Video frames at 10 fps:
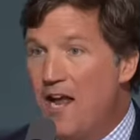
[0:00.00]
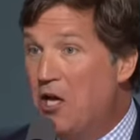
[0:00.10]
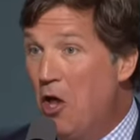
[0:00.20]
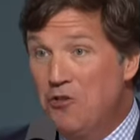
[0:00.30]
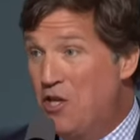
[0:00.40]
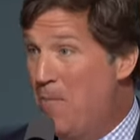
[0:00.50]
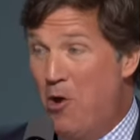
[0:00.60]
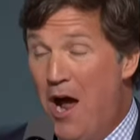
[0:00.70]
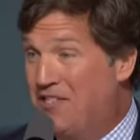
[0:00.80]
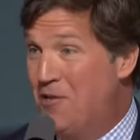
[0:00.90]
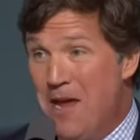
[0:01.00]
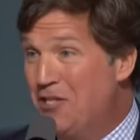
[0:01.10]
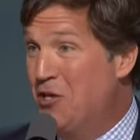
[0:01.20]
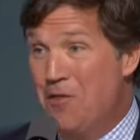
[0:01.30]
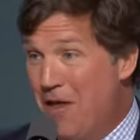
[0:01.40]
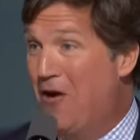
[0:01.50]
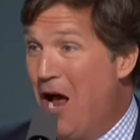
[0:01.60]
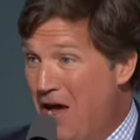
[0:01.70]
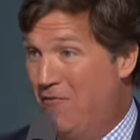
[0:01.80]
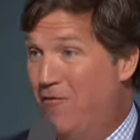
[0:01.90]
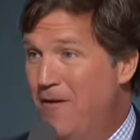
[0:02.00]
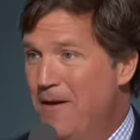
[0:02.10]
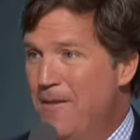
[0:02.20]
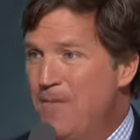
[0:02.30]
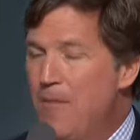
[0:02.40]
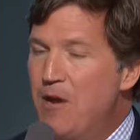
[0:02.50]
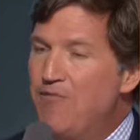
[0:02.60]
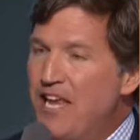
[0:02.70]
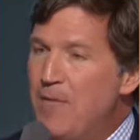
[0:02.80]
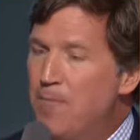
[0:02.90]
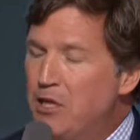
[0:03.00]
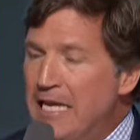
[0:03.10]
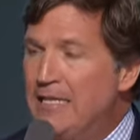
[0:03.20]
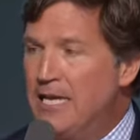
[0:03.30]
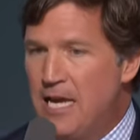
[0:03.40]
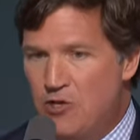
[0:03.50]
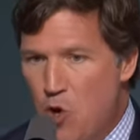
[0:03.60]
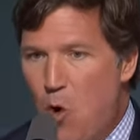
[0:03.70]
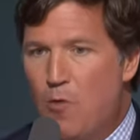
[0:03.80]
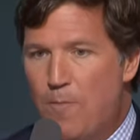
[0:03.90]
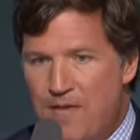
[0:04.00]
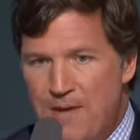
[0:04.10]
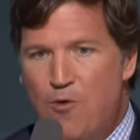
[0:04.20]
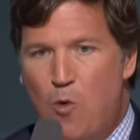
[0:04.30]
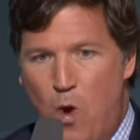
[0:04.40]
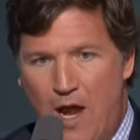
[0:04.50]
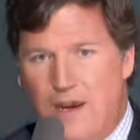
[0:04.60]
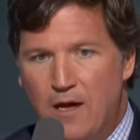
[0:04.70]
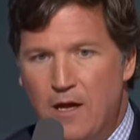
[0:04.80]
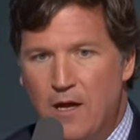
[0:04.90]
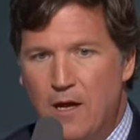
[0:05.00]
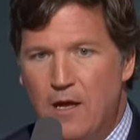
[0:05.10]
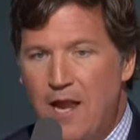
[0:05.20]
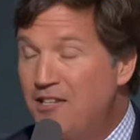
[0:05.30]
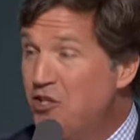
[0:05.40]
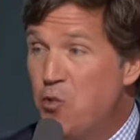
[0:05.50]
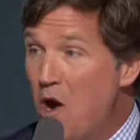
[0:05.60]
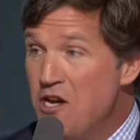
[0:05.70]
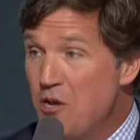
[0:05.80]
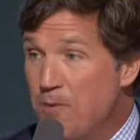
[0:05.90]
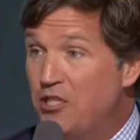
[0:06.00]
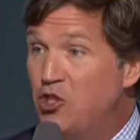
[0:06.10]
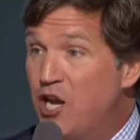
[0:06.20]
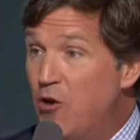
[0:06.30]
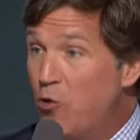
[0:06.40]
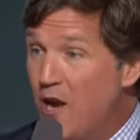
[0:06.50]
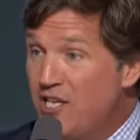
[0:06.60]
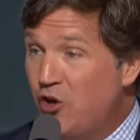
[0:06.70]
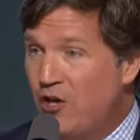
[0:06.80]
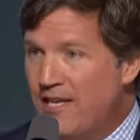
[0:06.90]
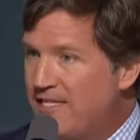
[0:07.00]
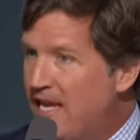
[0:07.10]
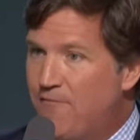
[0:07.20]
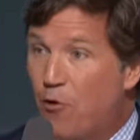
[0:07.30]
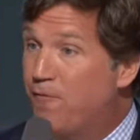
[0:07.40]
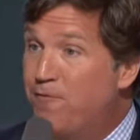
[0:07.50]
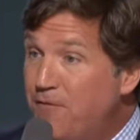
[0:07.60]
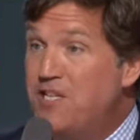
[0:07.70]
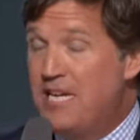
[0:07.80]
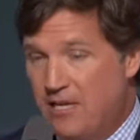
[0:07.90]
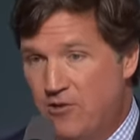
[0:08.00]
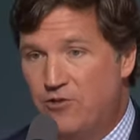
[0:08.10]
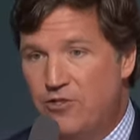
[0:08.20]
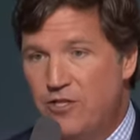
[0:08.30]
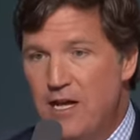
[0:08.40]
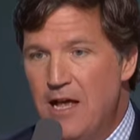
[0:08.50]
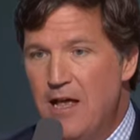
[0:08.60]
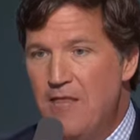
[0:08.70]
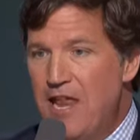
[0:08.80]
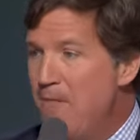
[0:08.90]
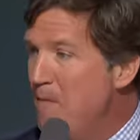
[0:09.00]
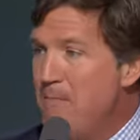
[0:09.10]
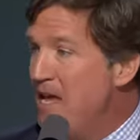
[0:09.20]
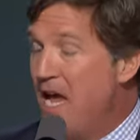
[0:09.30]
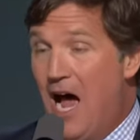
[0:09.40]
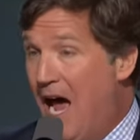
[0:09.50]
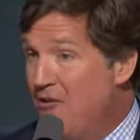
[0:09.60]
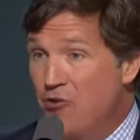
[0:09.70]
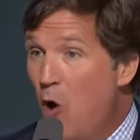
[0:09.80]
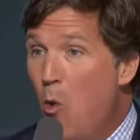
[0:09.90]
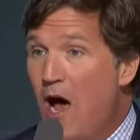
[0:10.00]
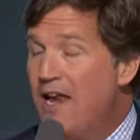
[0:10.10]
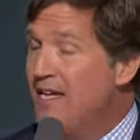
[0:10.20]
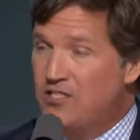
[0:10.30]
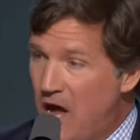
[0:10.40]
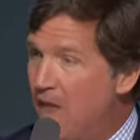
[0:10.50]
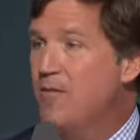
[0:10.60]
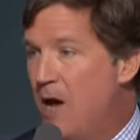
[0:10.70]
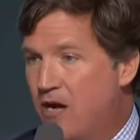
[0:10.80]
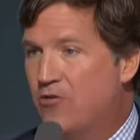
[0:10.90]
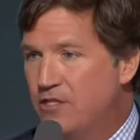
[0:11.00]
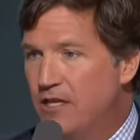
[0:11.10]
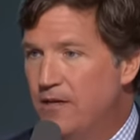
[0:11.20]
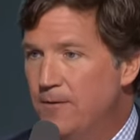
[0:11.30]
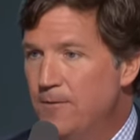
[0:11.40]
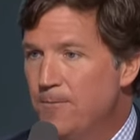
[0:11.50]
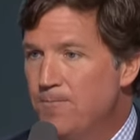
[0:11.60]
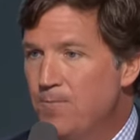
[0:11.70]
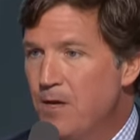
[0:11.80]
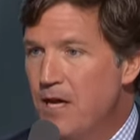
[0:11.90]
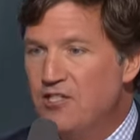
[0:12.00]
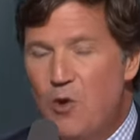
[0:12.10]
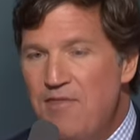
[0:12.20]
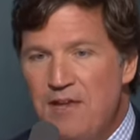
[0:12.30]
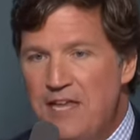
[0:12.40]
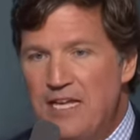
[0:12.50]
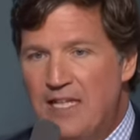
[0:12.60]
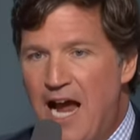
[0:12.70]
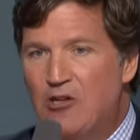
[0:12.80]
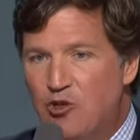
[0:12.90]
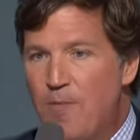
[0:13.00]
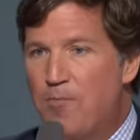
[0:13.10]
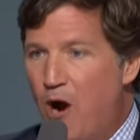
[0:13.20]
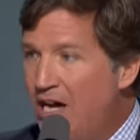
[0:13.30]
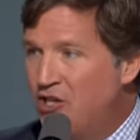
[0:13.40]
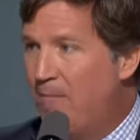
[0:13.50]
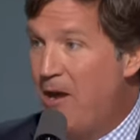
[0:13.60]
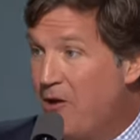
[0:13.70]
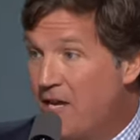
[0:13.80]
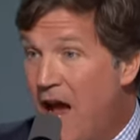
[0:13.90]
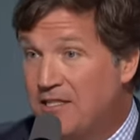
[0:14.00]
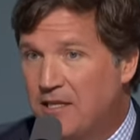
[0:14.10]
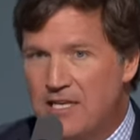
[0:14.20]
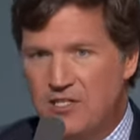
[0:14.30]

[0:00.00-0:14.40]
close approximation thereof. But if they completely ignore what people want, not just 1 year, but generationally, say for 50 years, then it may be, I don't know what, it's not a democracy. And so I think the entire Trump project, paradoxically, is